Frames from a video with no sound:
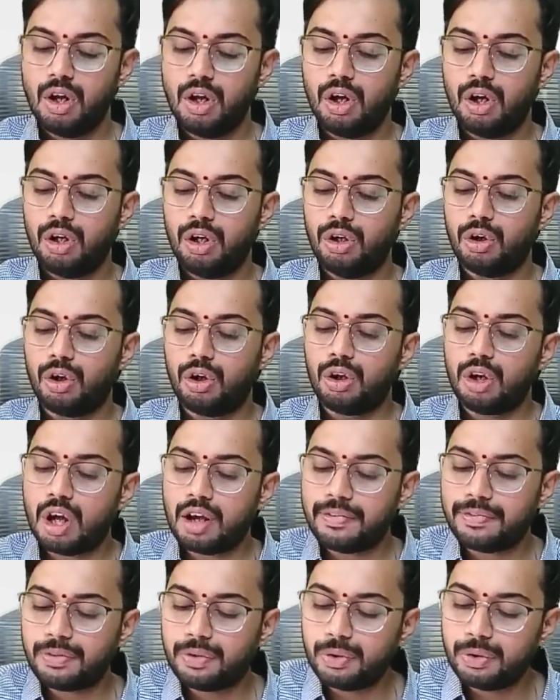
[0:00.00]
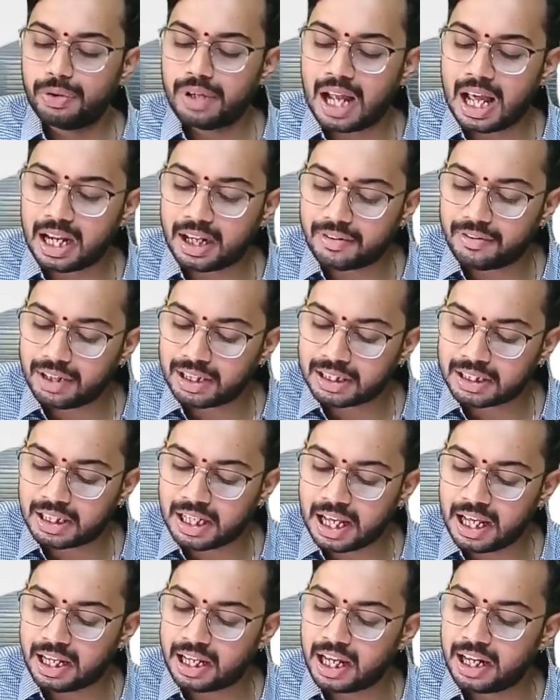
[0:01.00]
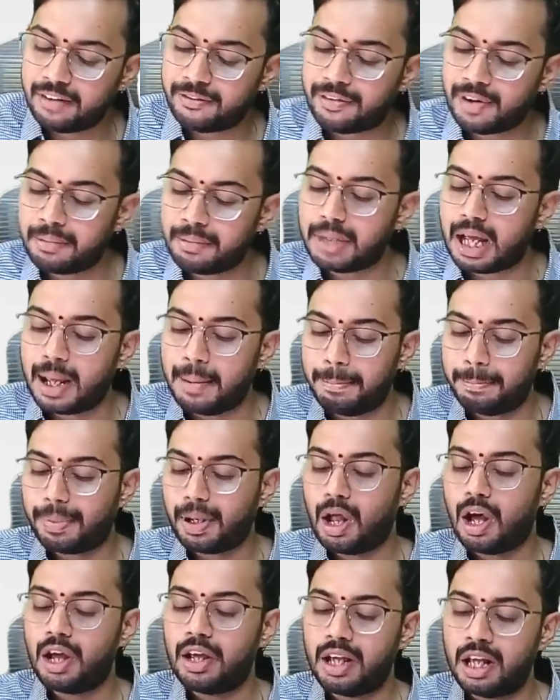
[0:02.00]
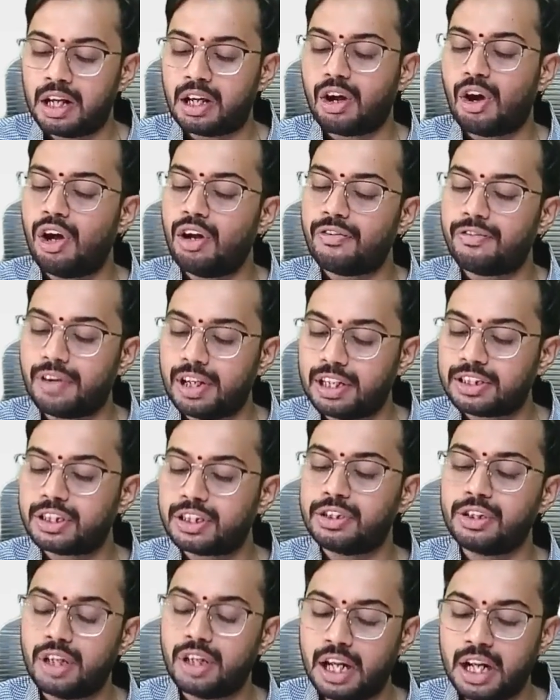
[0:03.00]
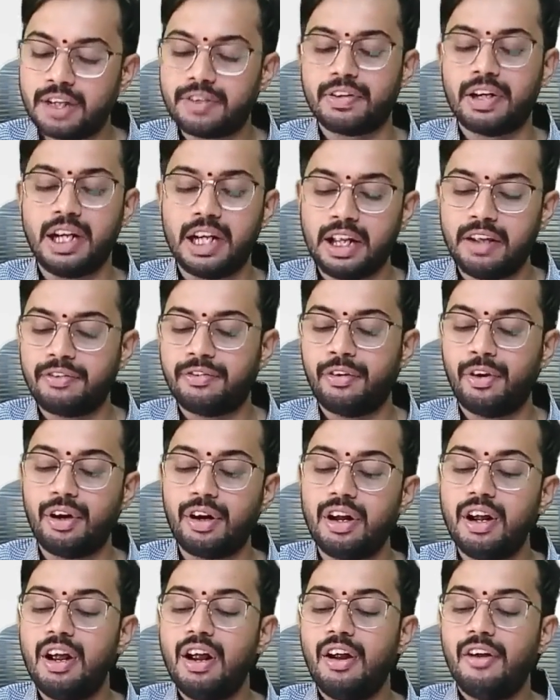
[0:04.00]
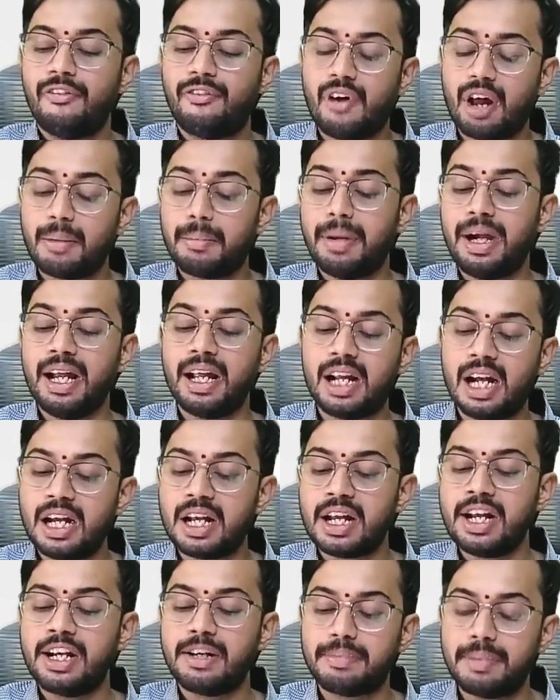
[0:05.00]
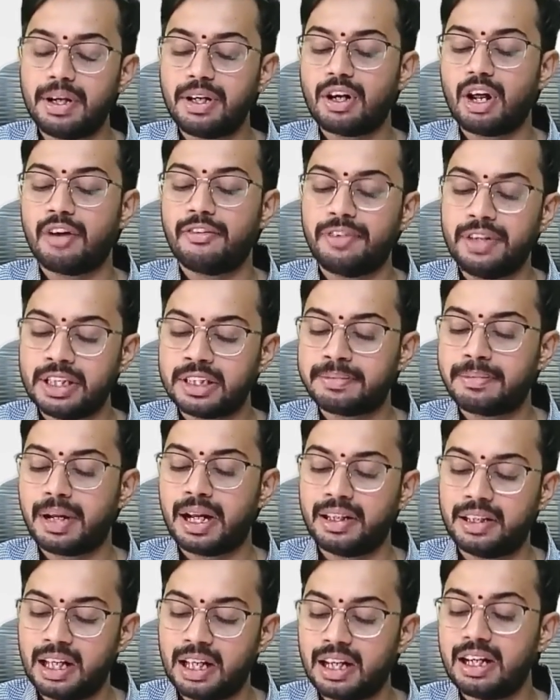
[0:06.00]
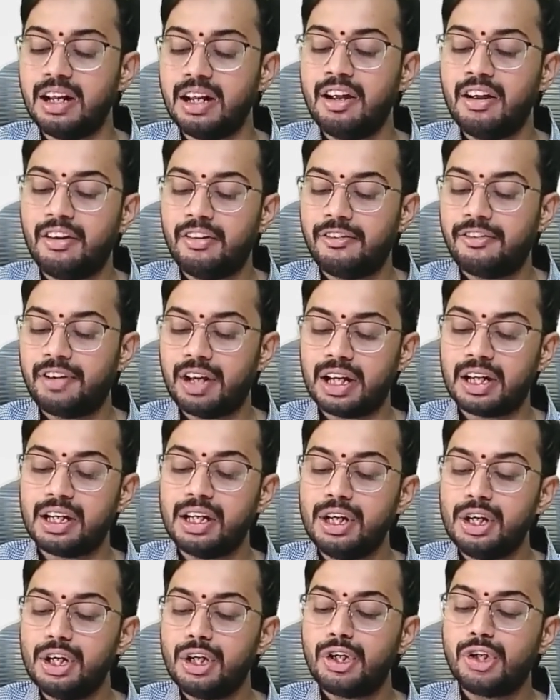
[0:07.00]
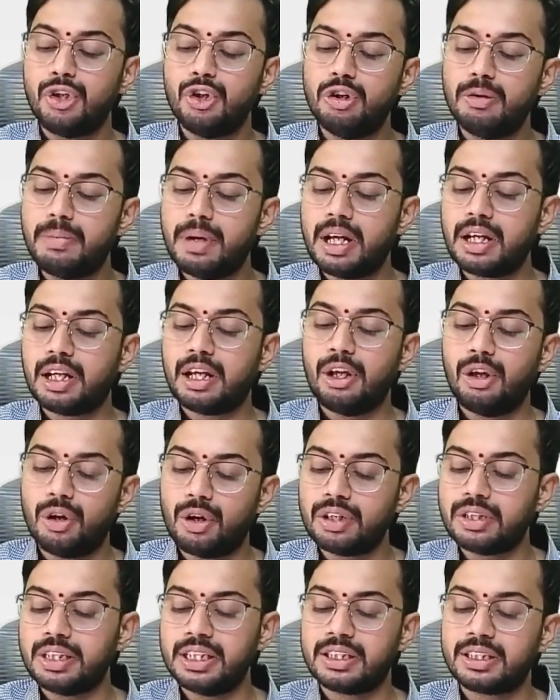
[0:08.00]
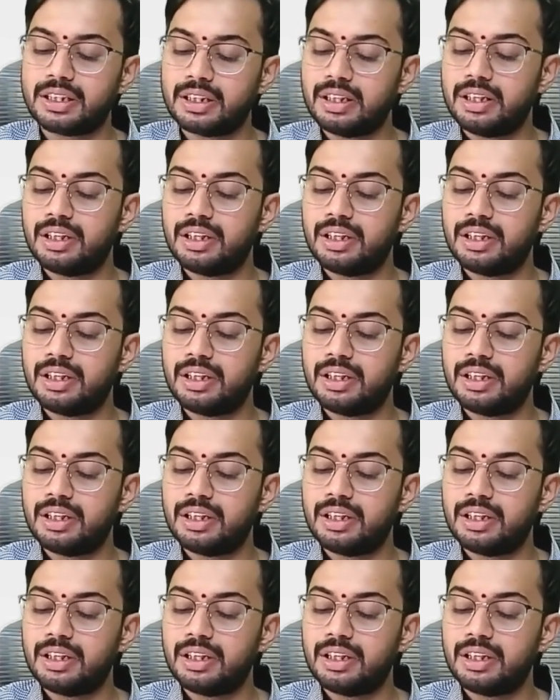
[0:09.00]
Loan of 2 lakh was taken from employer on 1st July 24 for medical treatment of his brother for tuberculosis